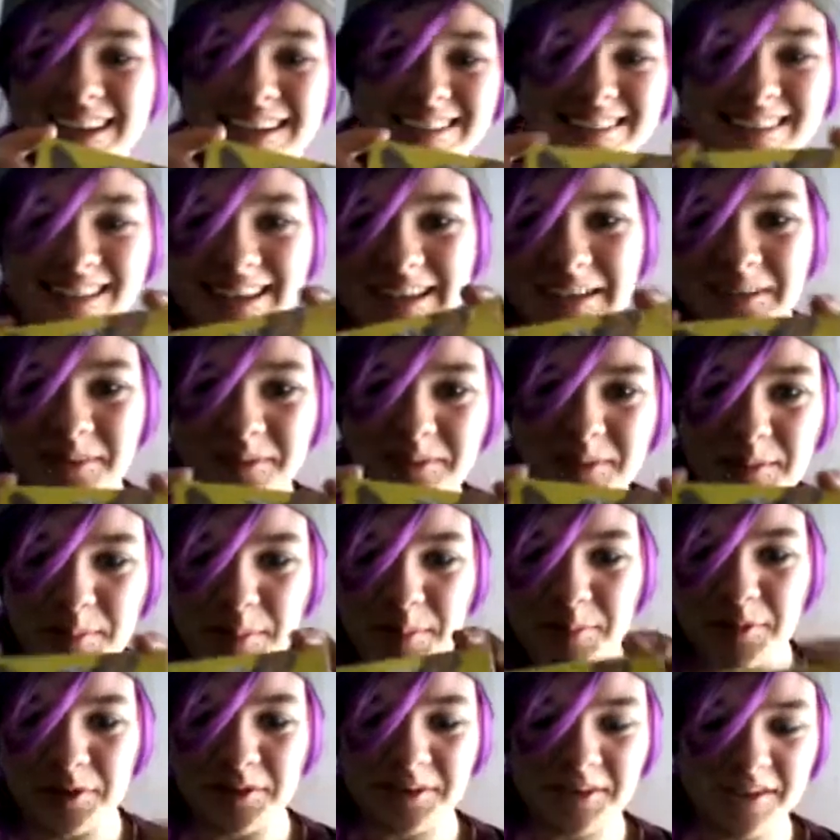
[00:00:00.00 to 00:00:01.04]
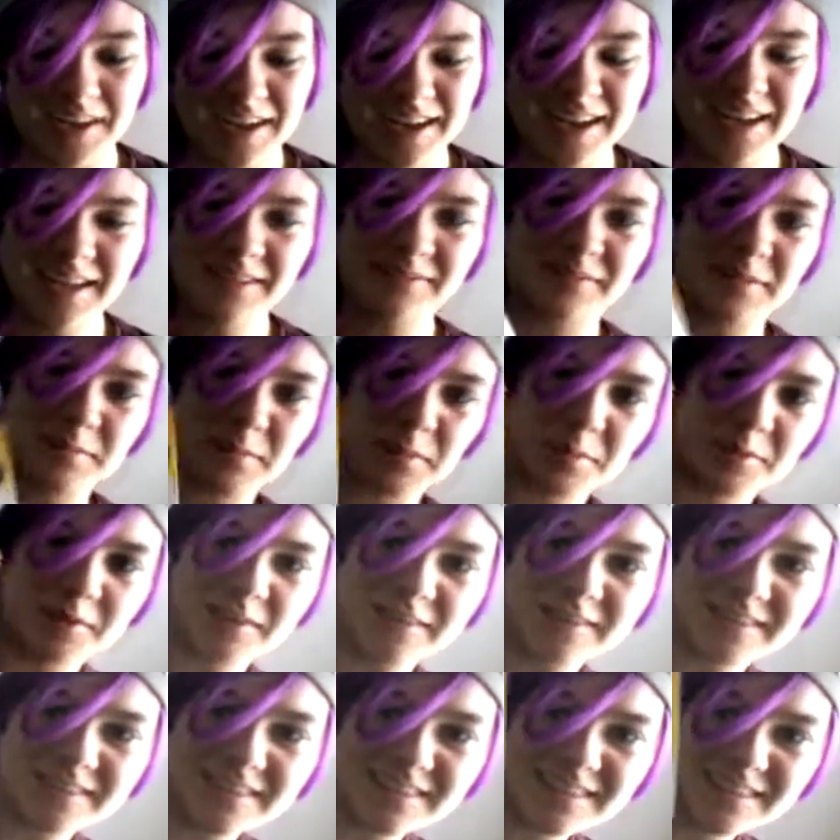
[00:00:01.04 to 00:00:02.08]
It's a little flippy book. I like flippy
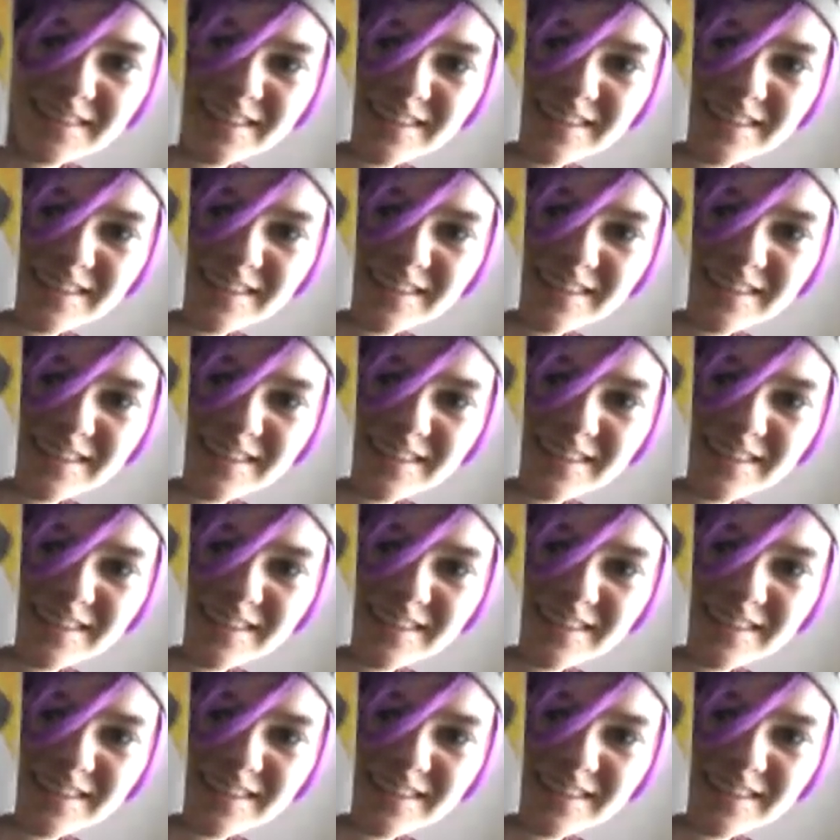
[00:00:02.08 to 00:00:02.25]
books.